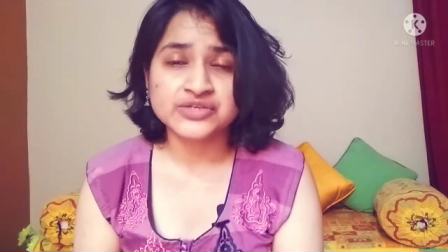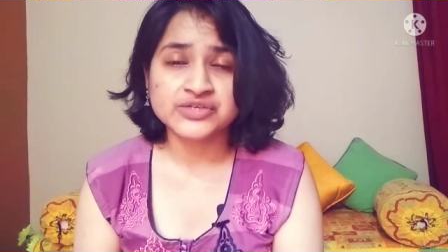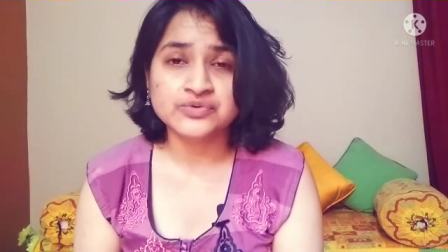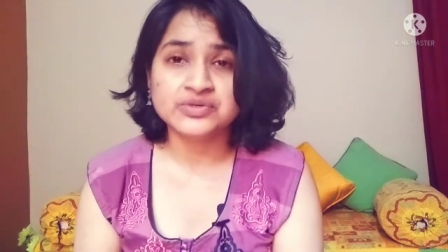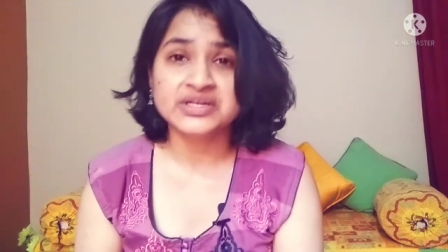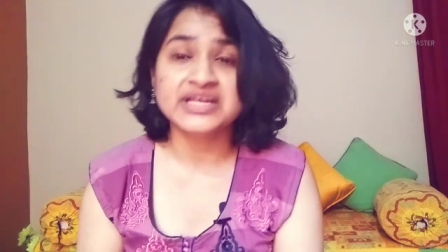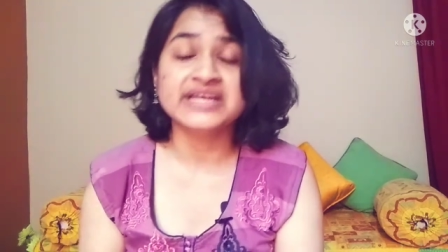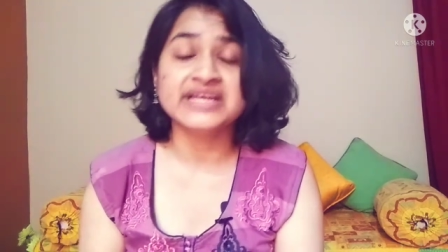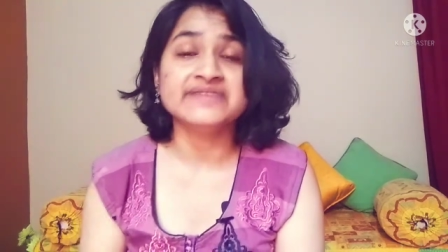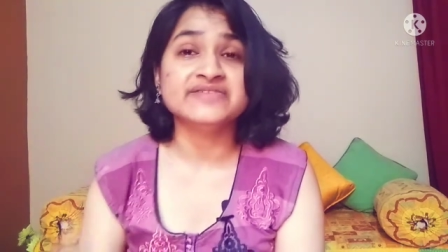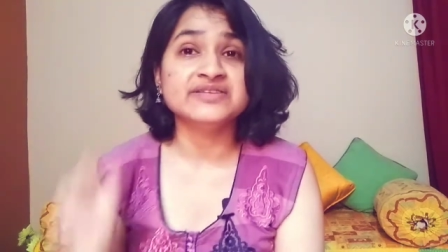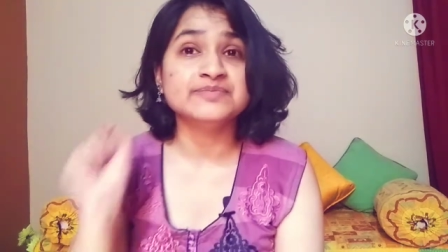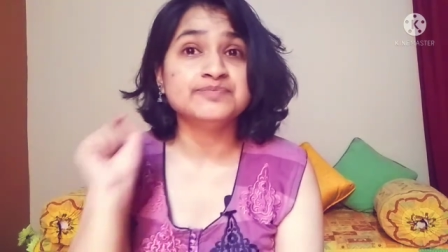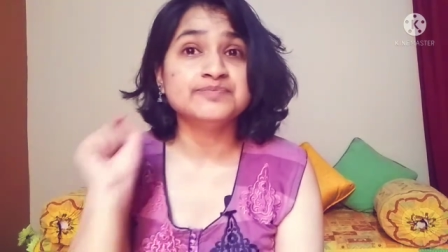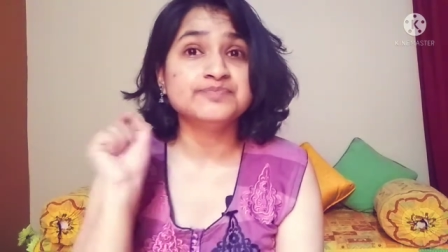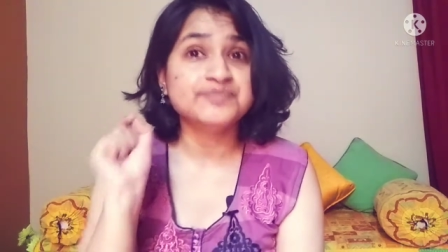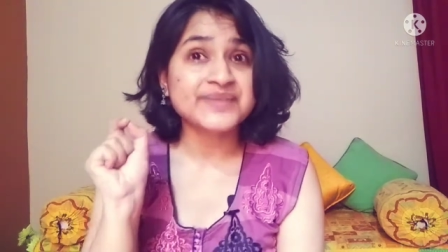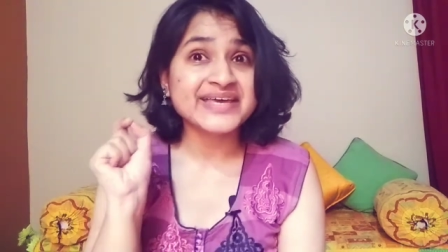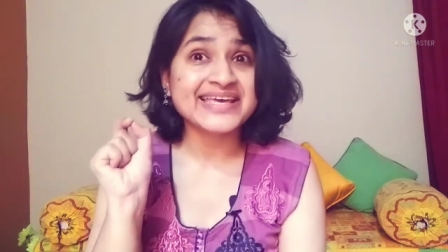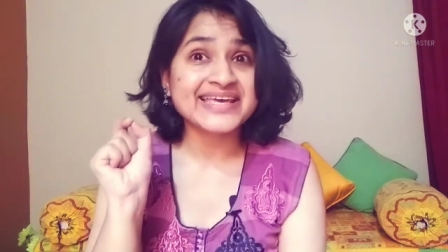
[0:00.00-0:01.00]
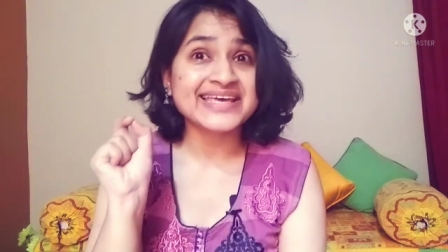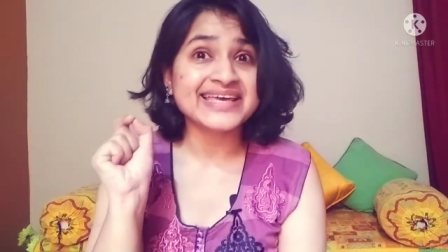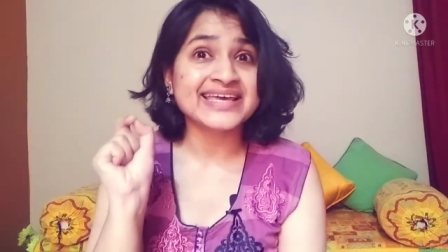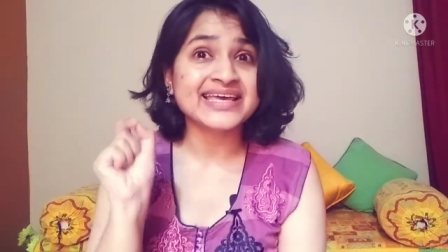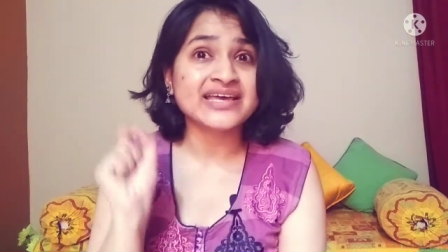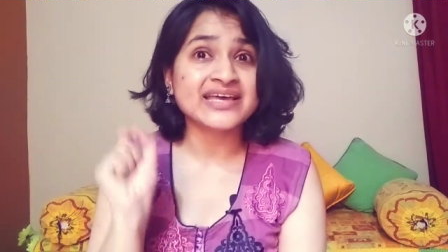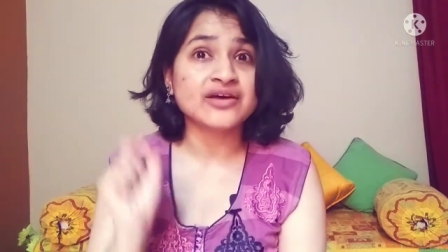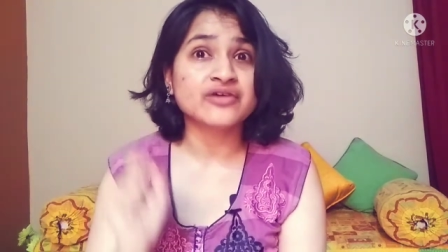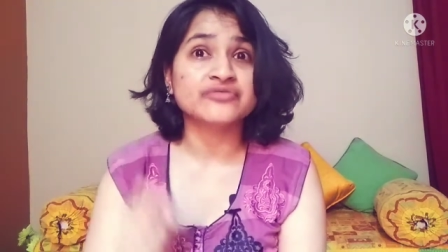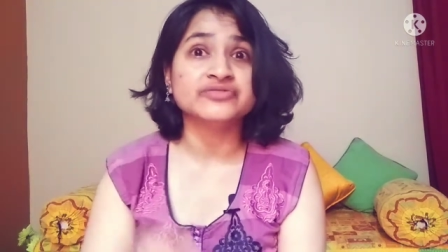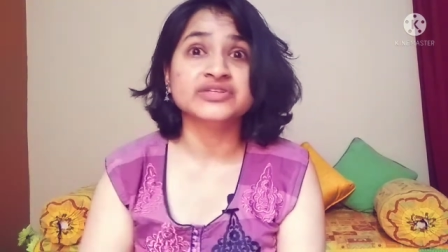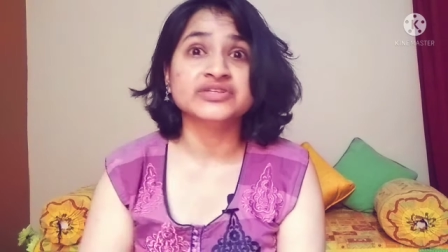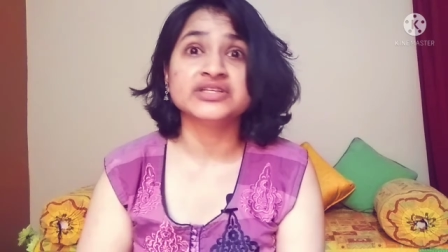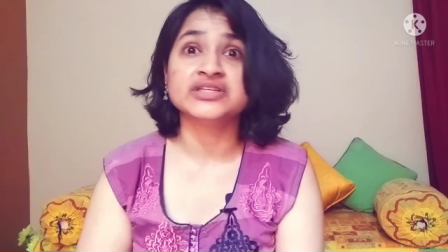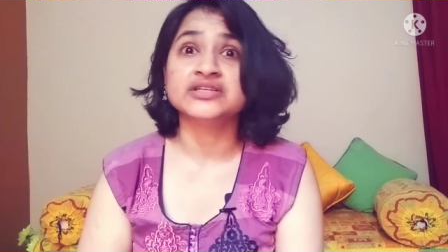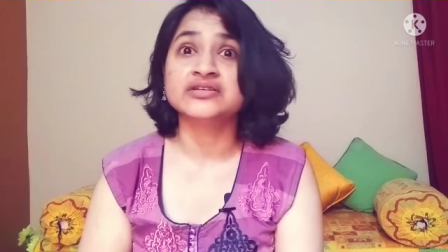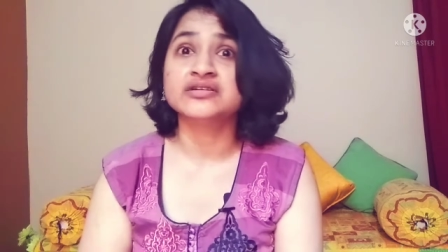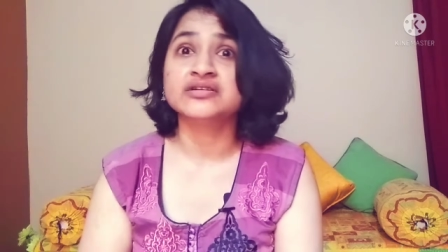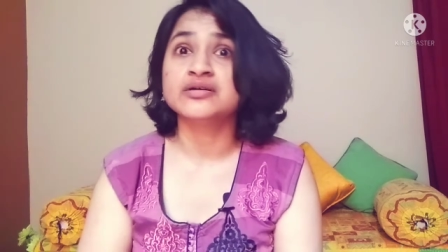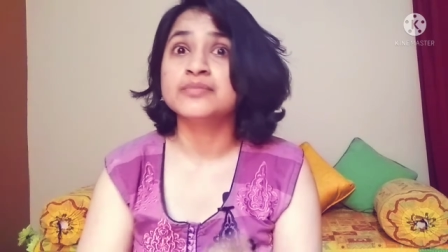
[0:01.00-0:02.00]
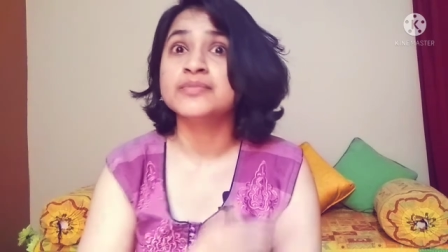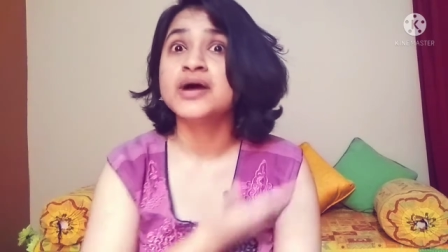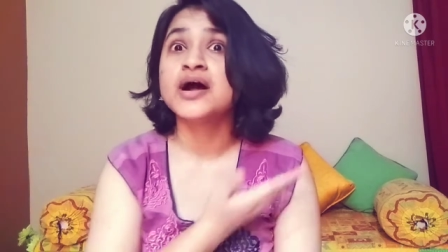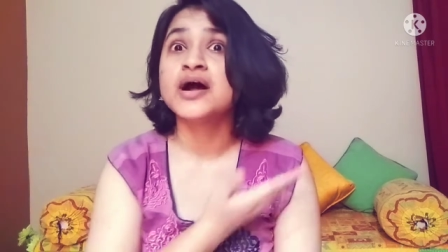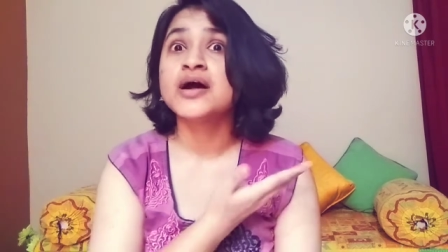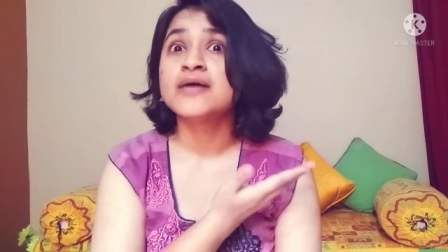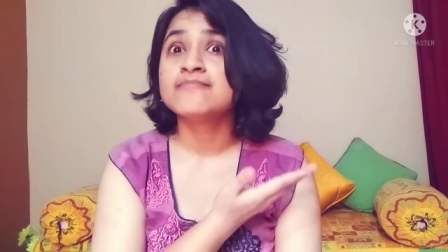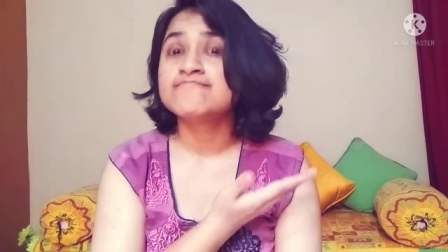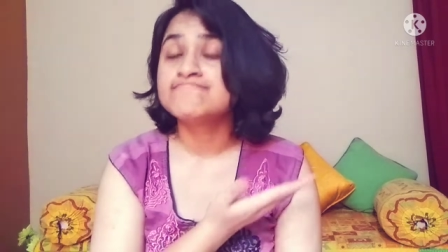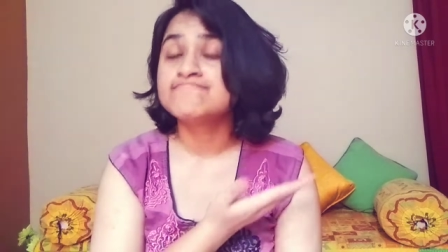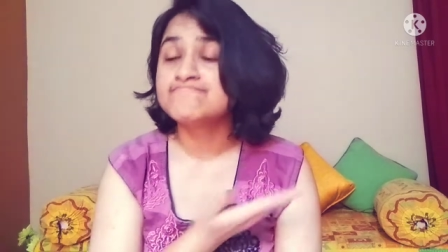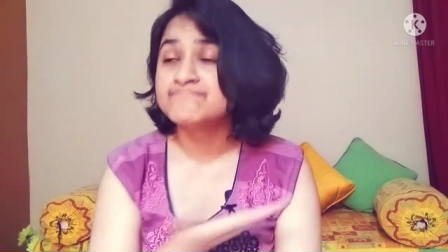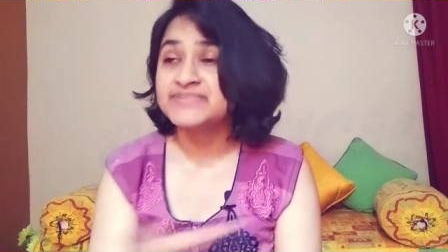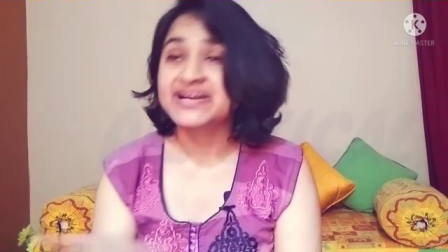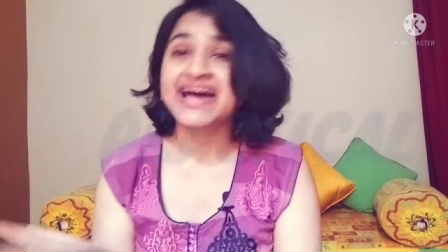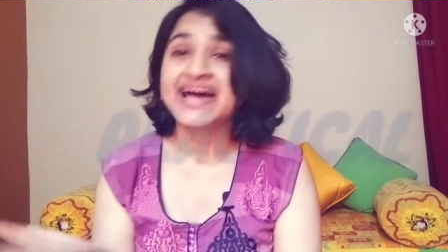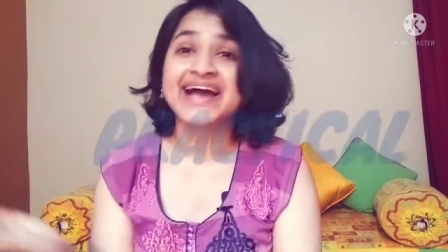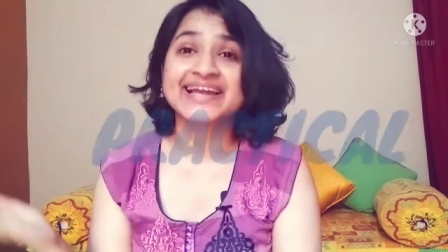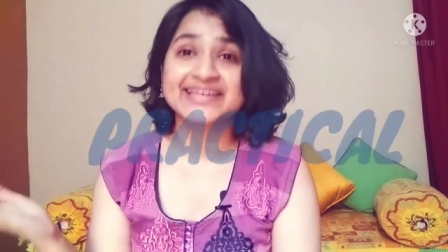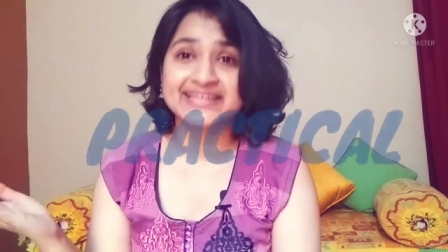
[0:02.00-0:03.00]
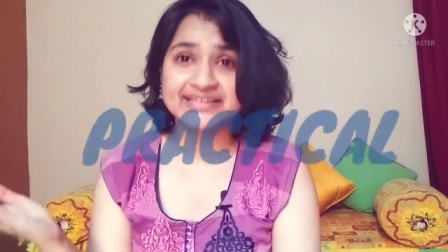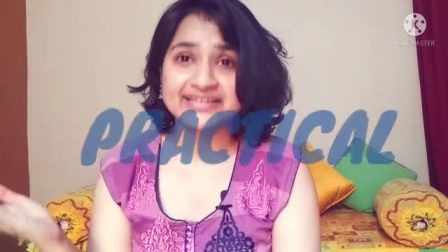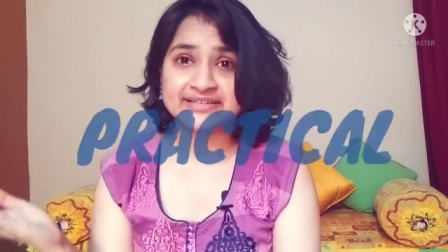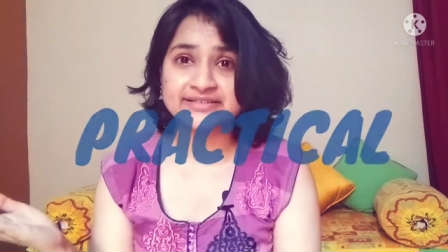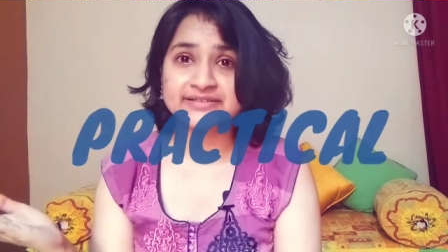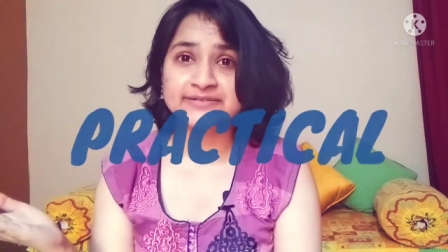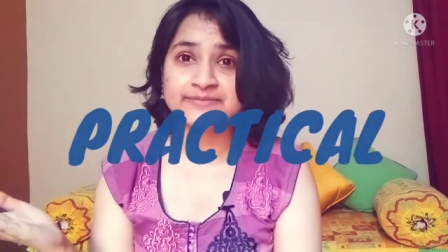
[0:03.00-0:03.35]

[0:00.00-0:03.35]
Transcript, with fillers: give even P of the term practical.